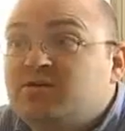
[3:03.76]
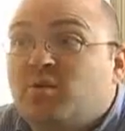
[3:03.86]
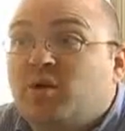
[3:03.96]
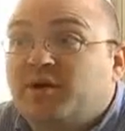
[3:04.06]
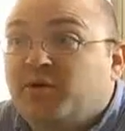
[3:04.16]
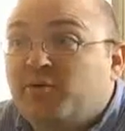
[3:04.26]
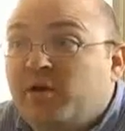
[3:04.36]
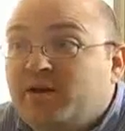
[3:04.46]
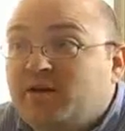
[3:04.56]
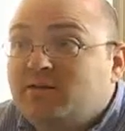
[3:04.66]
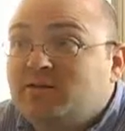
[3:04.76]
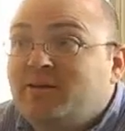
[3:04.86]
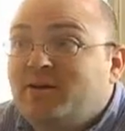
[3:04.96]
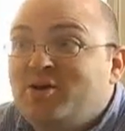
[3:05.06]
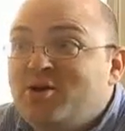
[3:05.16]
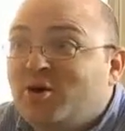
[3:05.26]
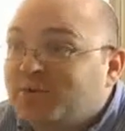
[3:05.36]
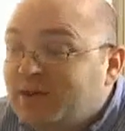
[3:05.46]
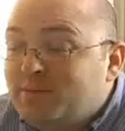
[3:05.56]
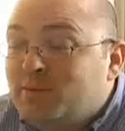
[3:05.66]
use it while you're awake.
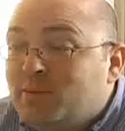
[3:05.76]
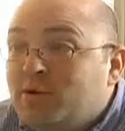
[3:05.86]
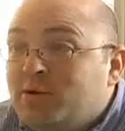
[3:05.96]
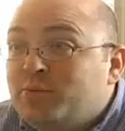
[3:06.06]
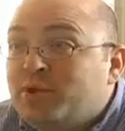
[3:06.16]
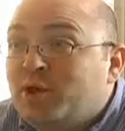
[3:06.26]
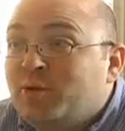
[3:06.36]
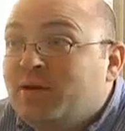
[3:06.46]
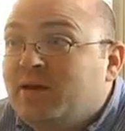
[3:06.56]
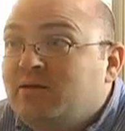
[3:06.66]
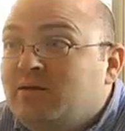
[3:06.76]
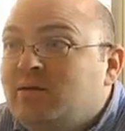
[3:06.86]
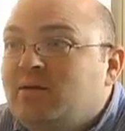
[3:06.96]
Don't keep it burning when you go to bed.